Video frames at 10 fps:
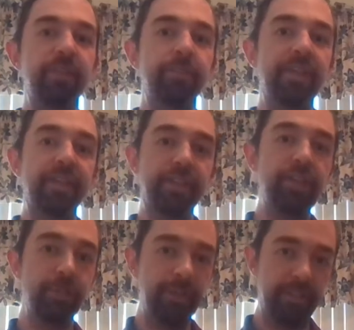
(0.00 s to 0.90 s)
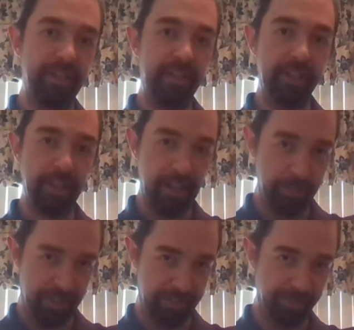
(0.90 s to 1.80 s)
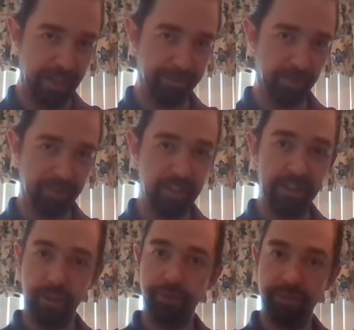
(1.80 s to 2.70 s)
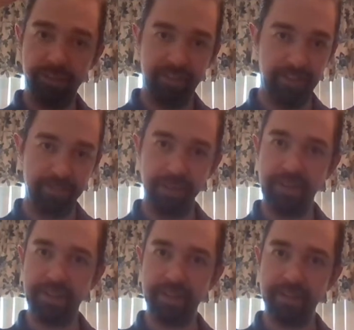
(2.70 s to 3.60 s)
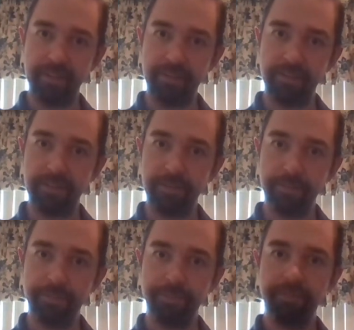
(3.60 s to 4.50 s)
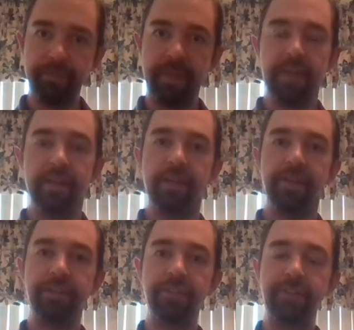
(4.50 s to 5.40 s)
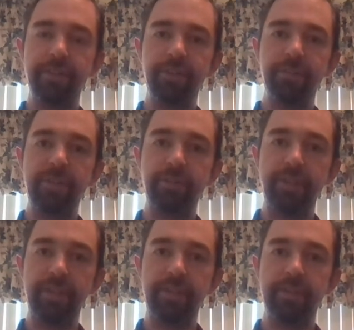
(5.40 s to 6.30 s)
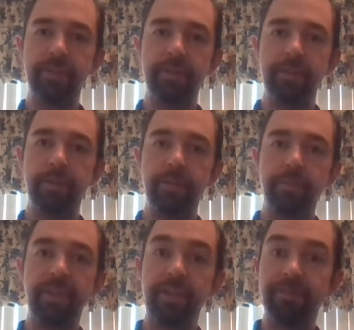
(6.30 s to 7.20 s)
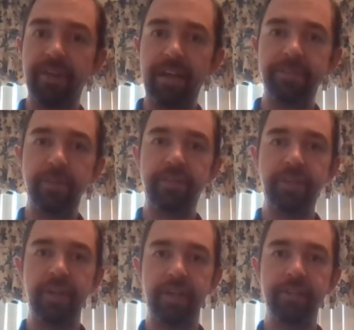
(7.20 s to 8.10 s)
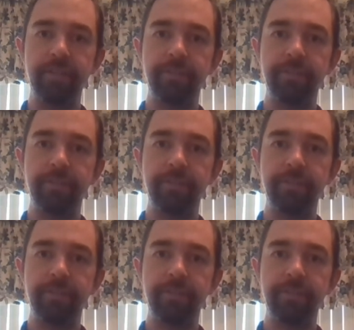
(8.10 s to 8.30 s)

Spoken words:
being a human being and being 5'10". Those are different things. There's a difference between being 5'10"